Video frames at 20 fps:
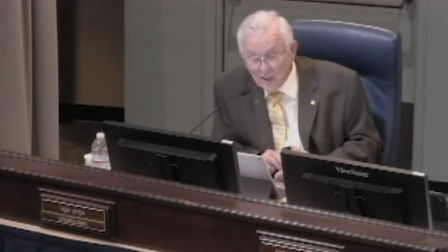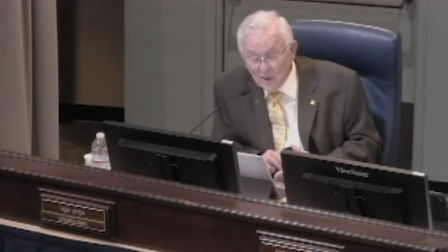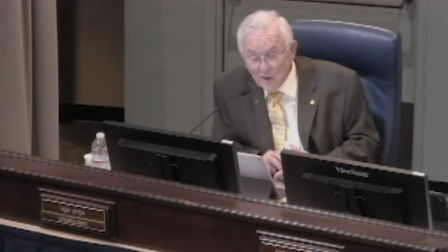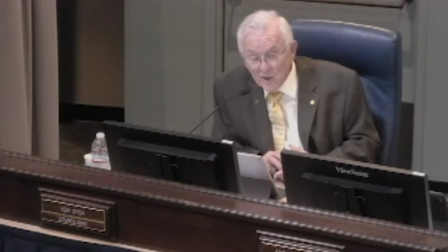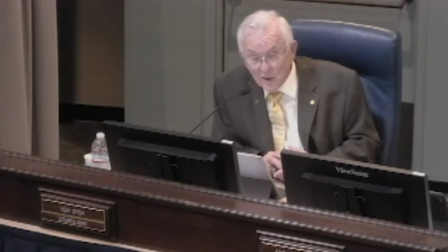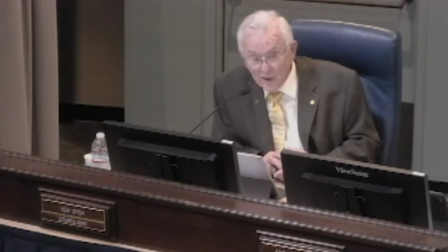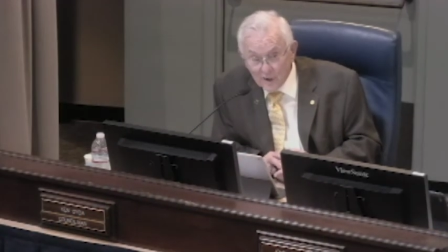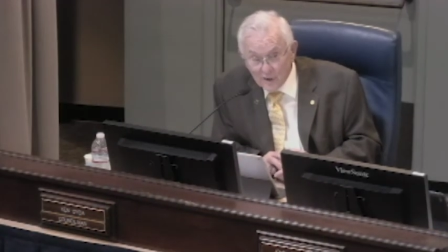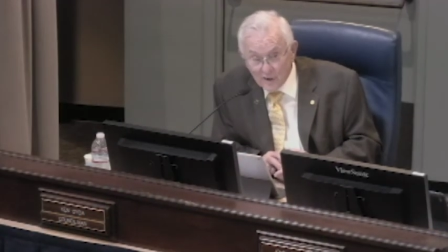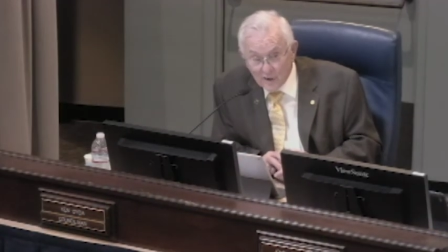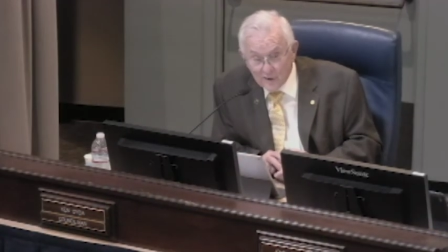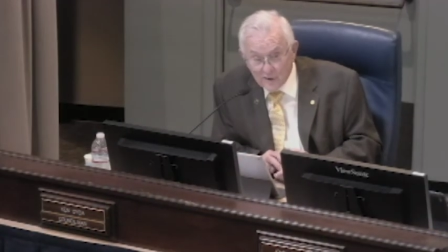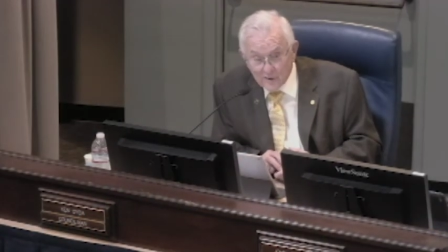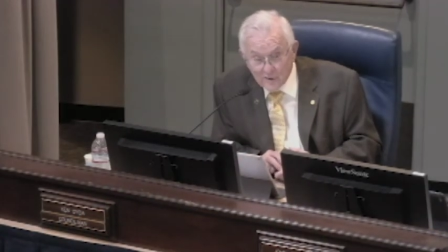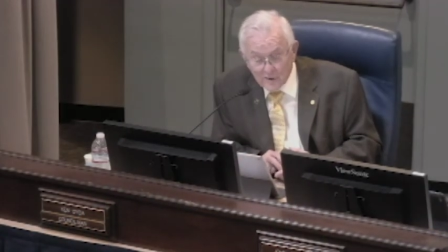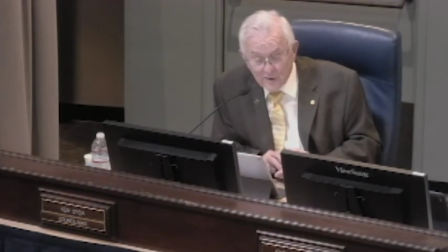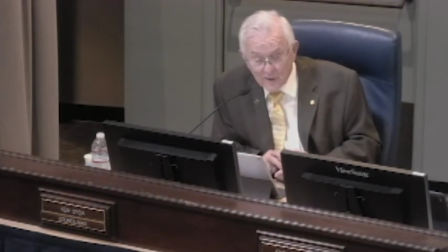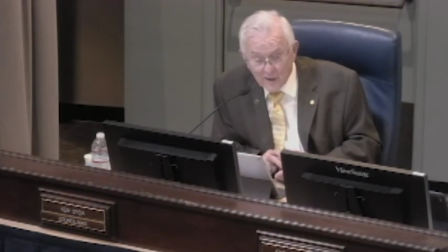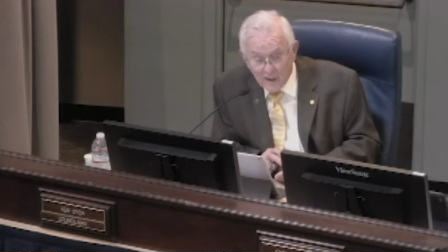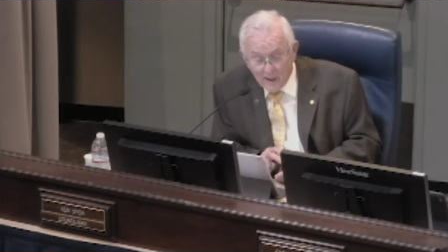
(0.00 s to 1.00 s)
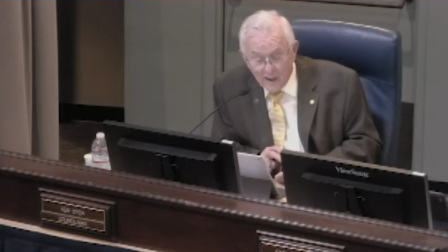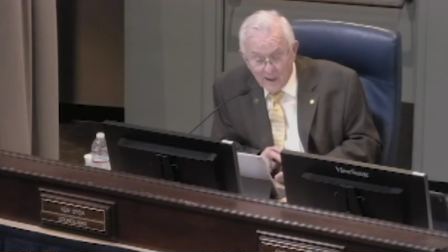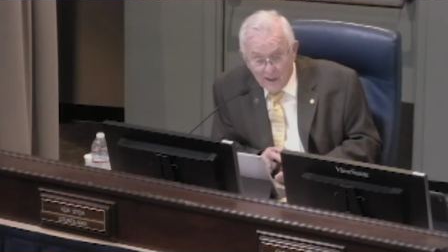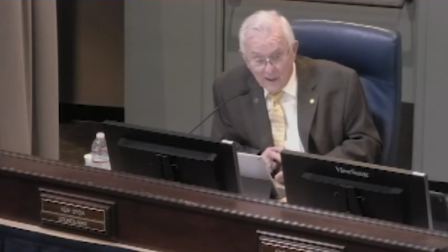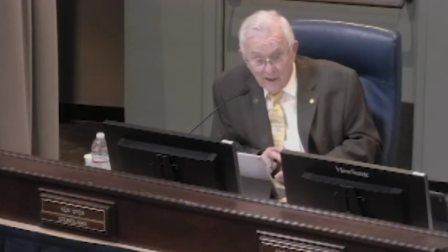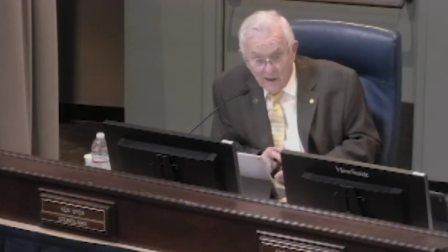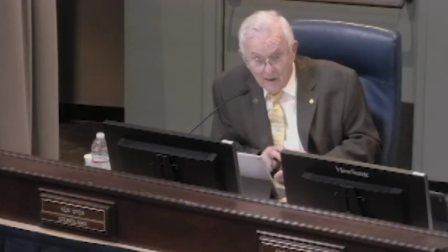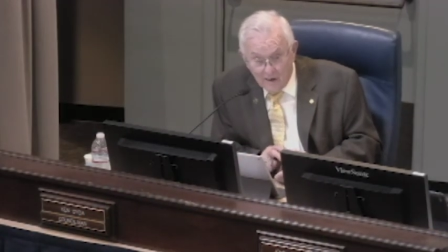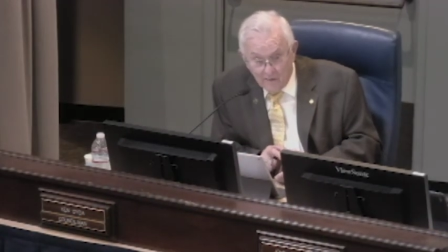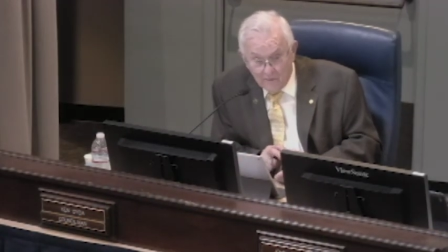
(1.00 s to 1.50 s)
of the city, as well as
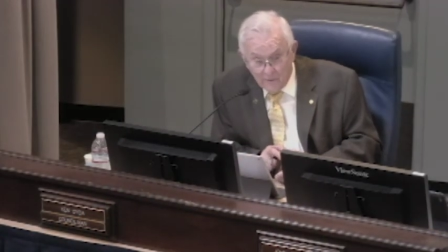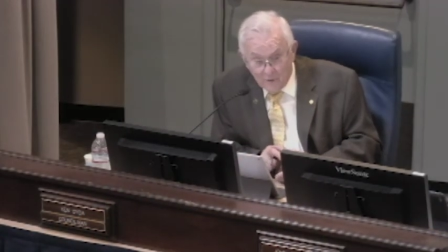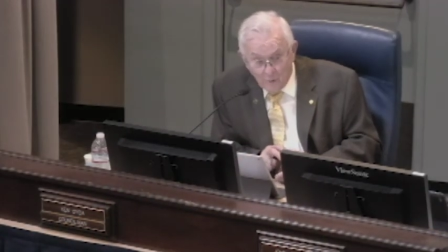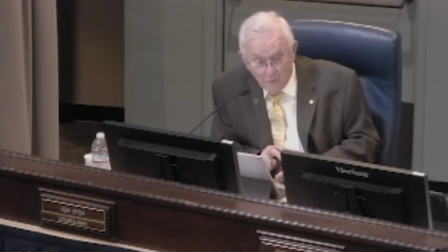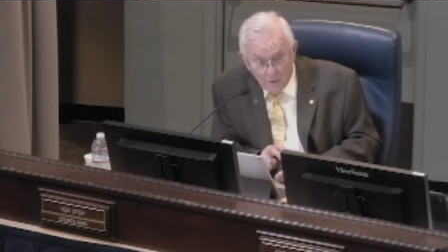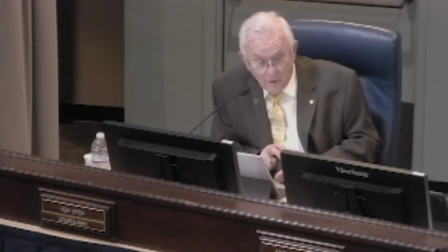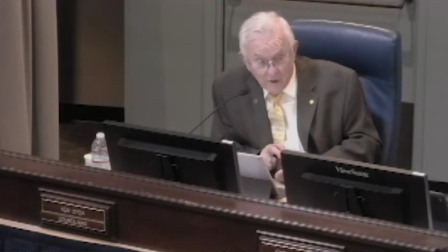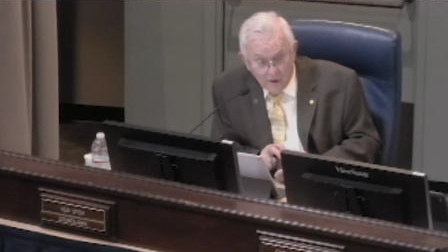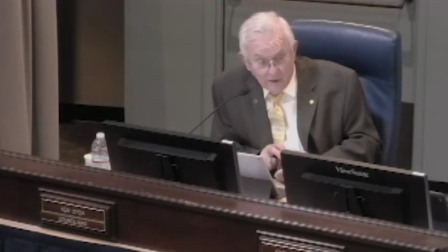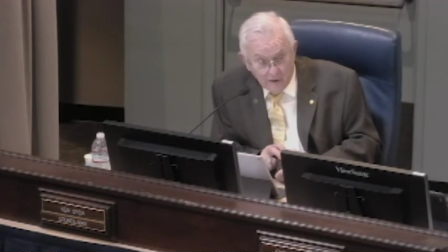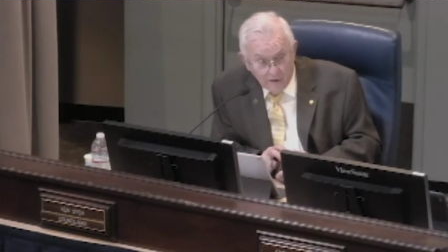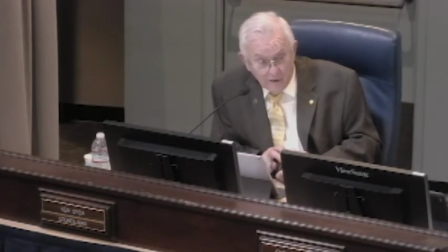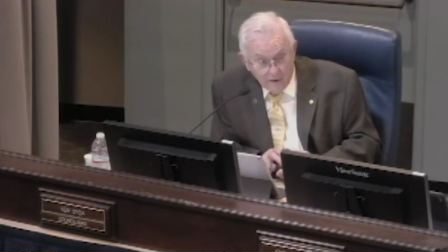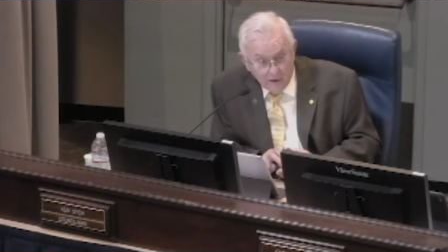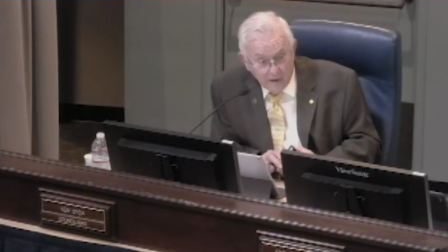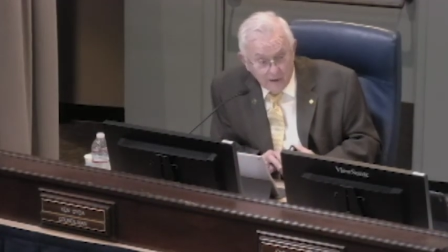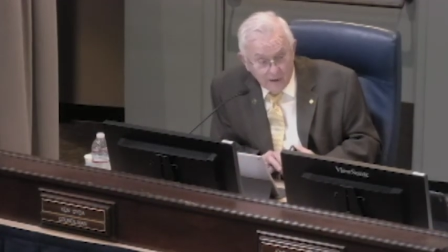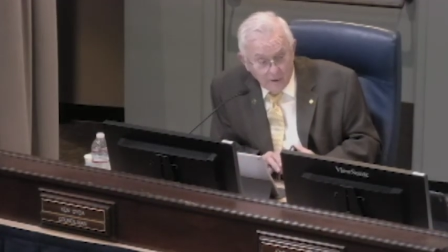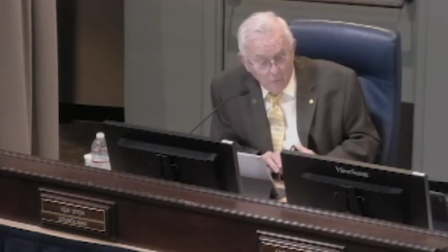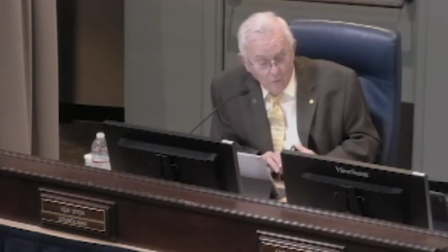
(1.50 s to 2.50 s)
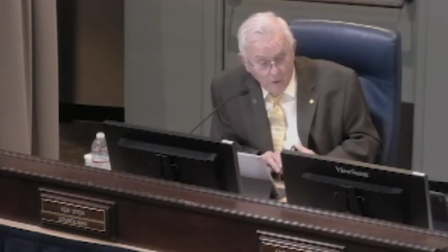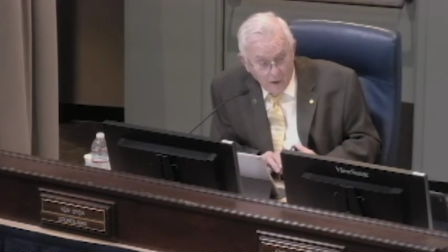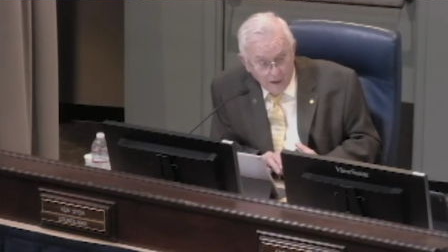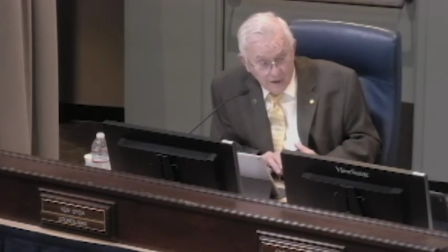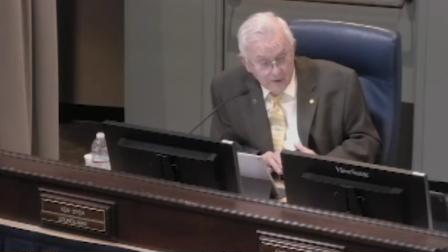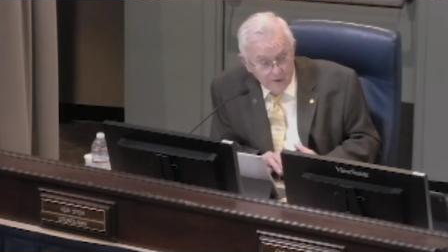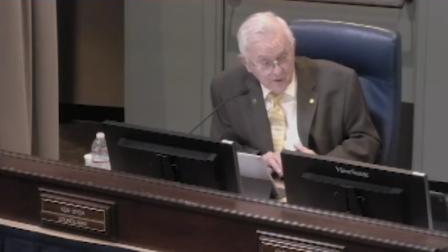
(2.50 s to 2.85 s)
incumbent, he uh, won his